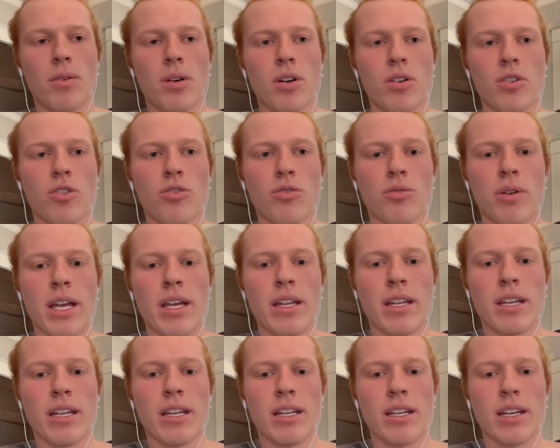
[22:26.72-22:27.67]

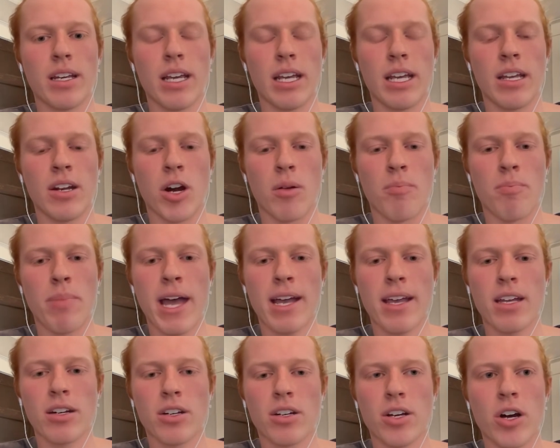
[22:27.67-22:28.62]
created in our
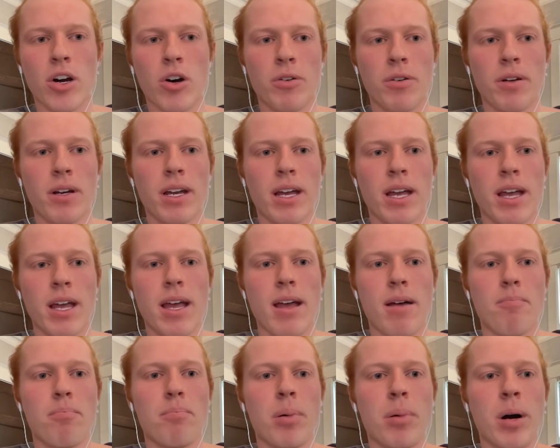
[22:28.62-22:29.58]
backend code,
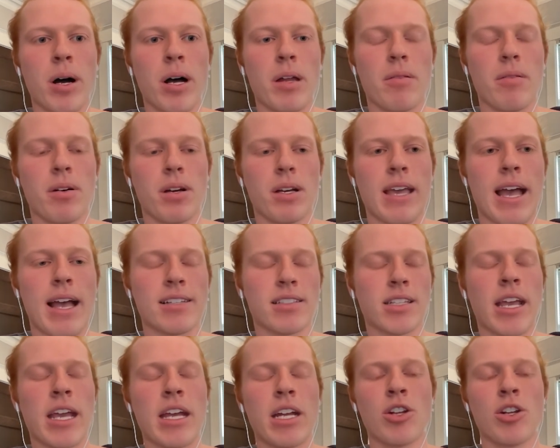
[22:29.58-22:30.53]
but
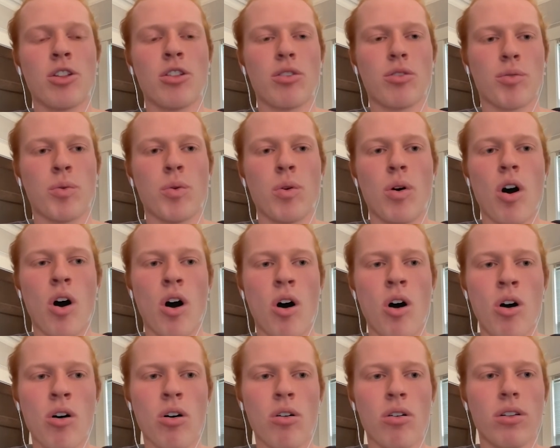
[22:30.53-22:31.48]
cascaded through
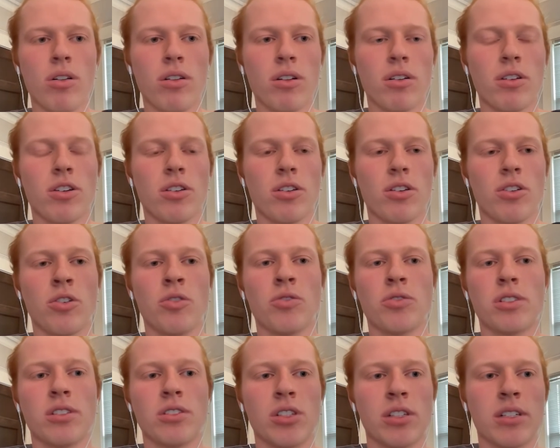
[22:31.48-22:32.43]
all
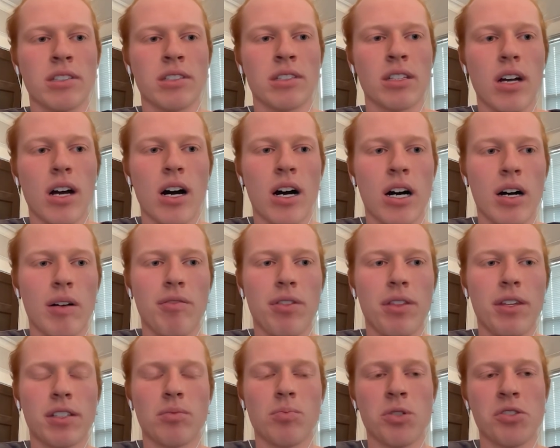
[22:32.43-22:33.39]
usages of
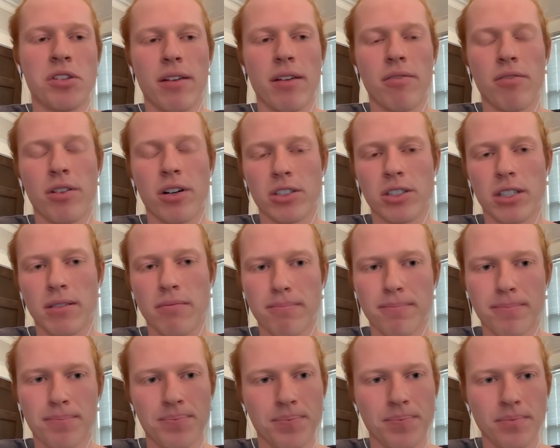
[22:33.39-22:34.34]
this mutate function,
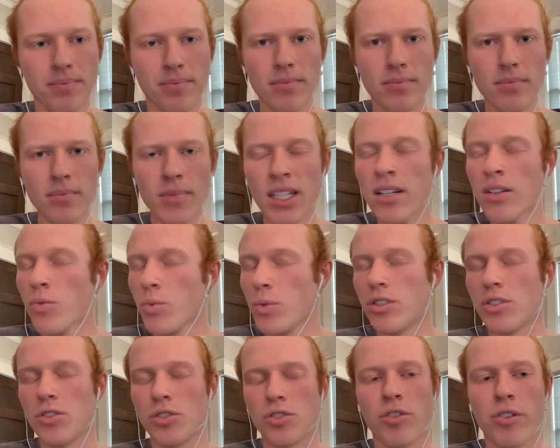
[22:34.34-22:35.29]
which
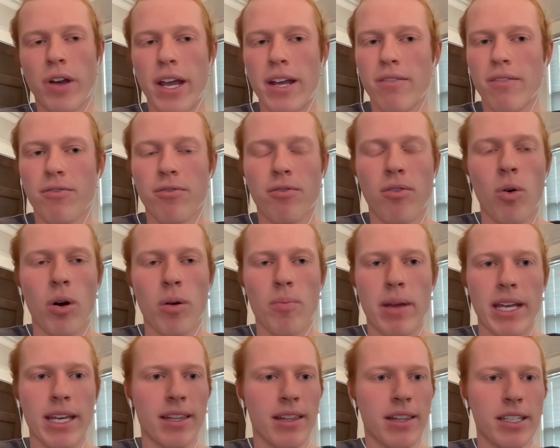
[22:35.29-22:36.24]
is great for
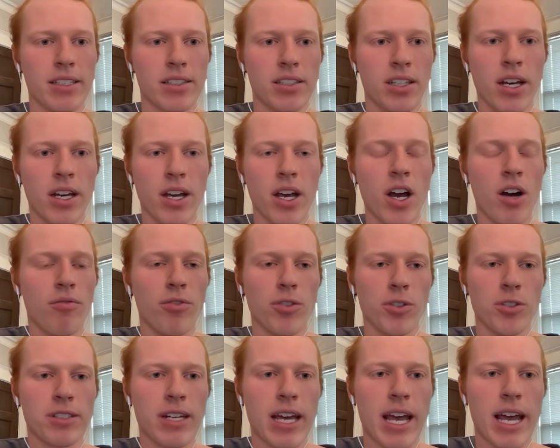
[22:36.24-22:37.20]
making these full
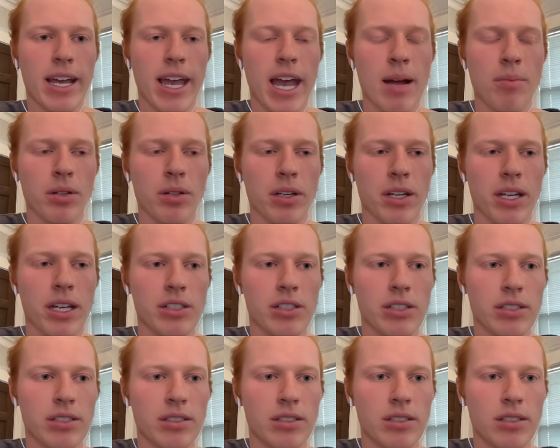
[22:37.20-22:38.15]
stack
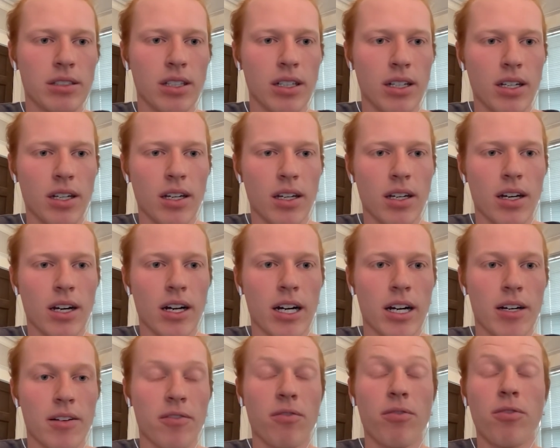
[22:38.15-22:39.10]
applications,
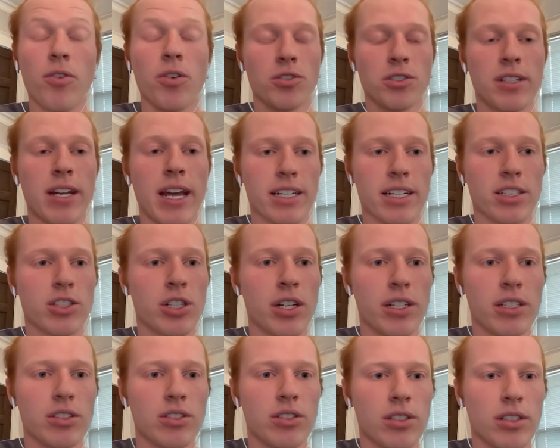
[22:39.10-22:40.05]
full stack
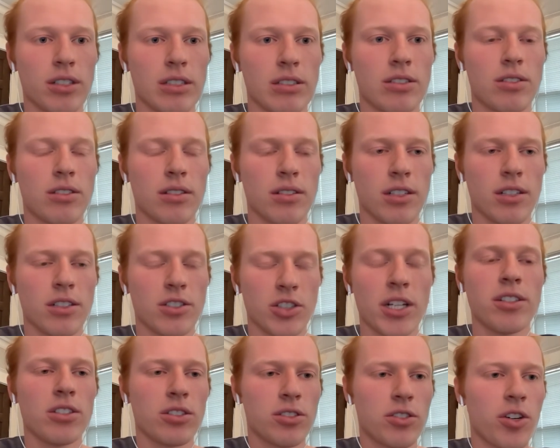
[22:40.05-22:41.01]
changes
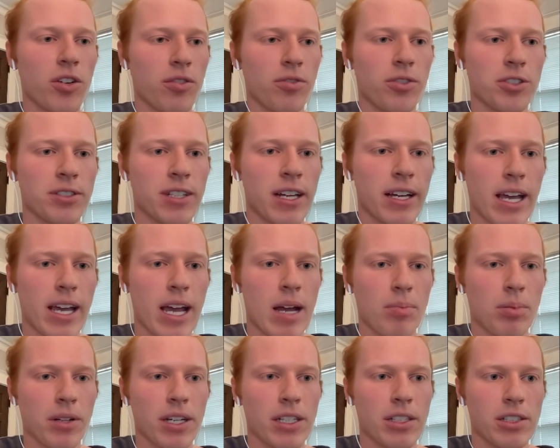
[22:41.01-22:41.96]
to your full stack
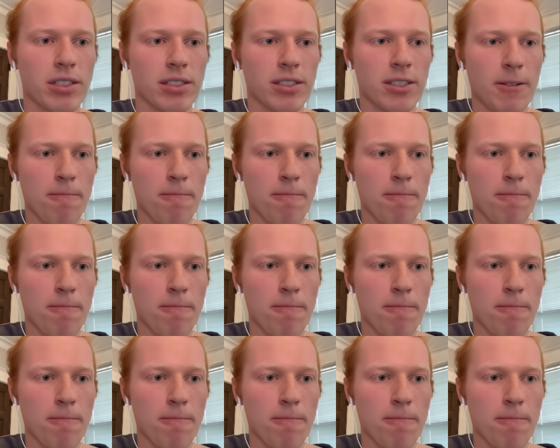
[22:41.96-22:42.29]
applications.